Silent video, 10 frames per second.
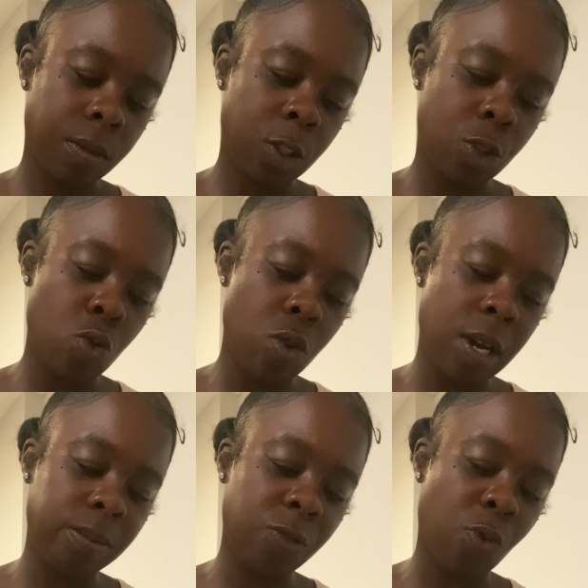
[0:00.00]
Two
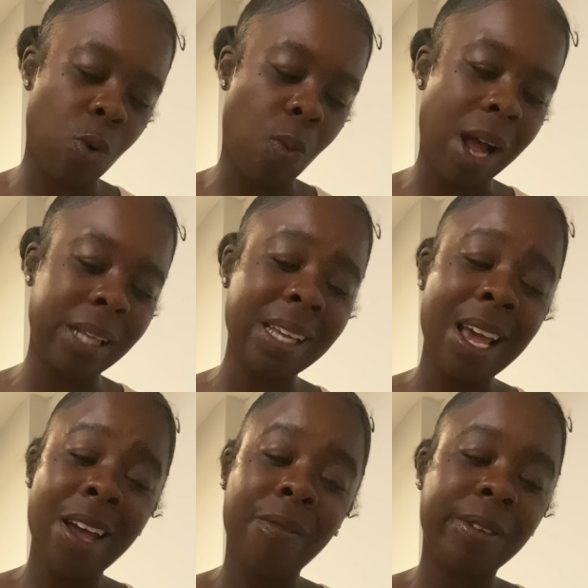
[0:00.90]
cups, four wands.
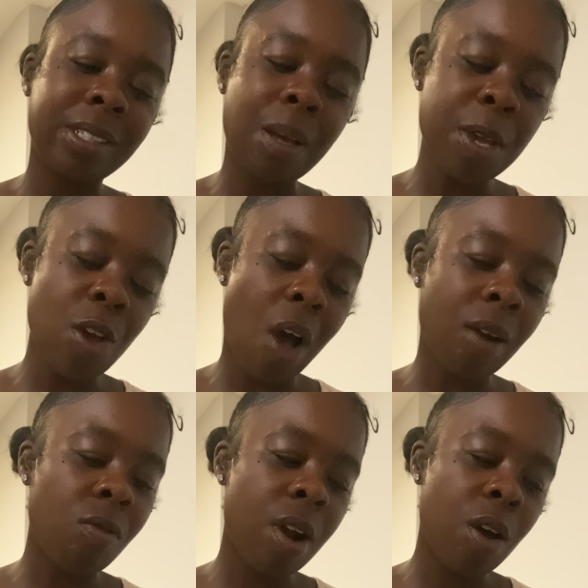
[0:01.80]
For some of y'all, I
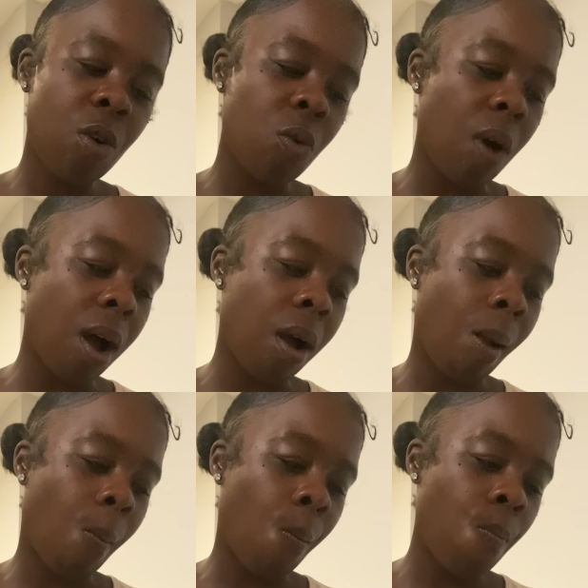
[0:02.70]
don't know.
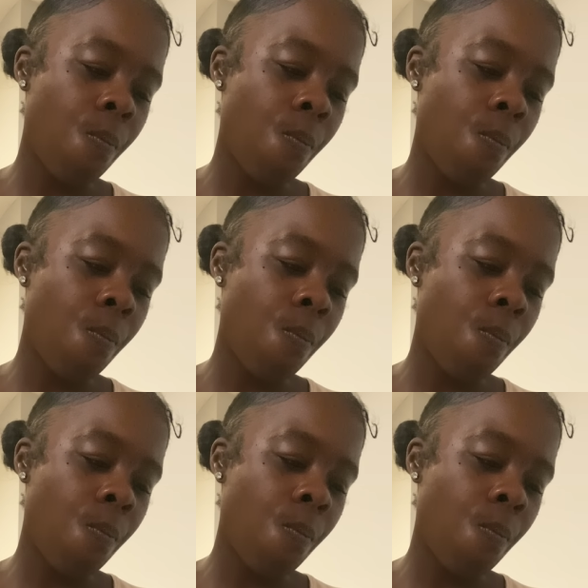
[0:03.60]
Um,